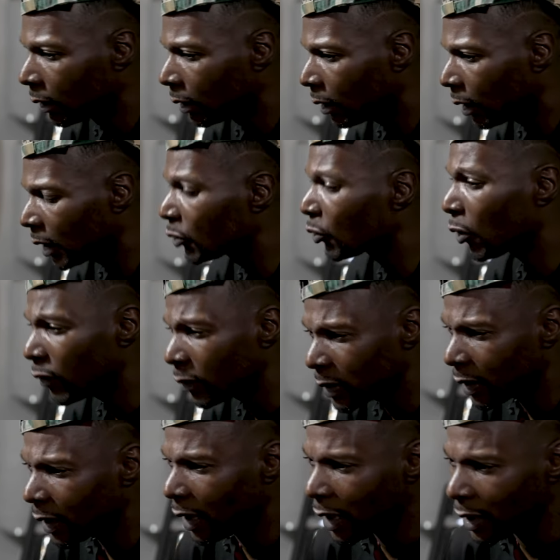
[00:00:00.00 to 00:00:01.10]
I drove him to
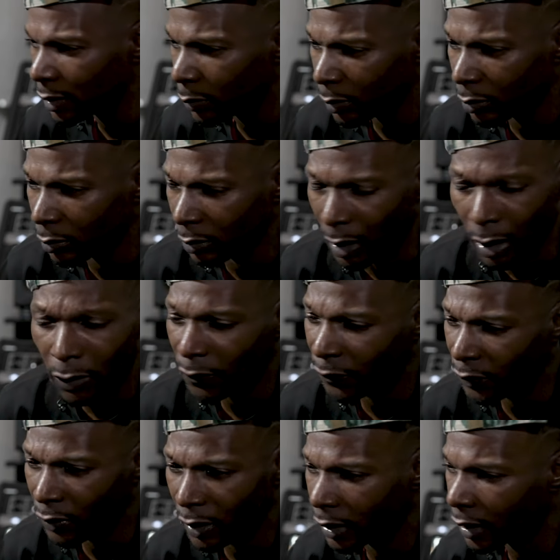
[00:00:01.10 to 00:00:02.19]
the hospital. I don't
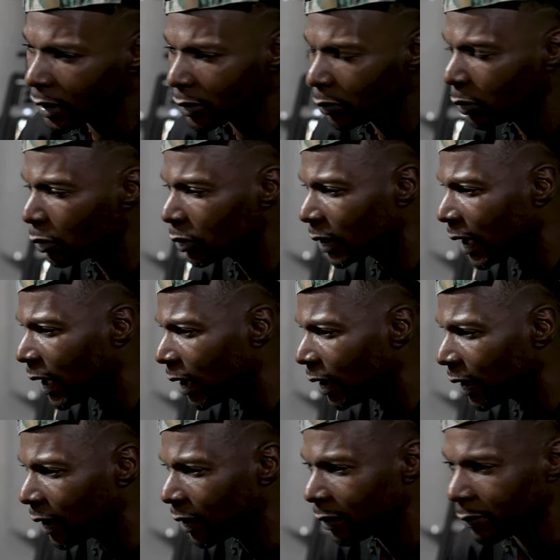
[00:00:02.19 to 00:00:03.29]
feel like I'm supposed to
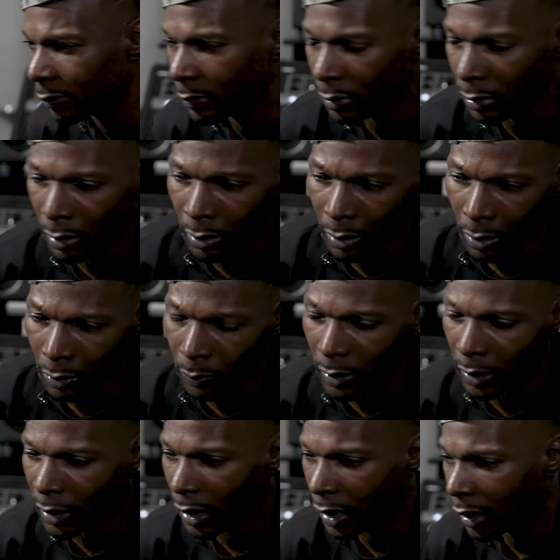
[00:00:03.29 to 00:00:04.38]
holler at him when I
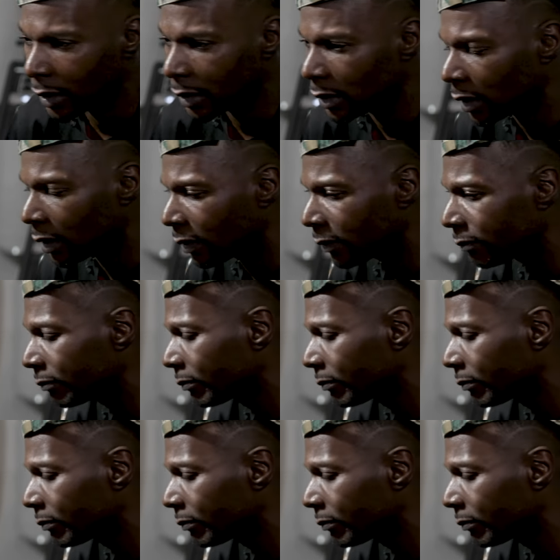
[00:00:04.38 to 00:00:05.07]
got out of jail.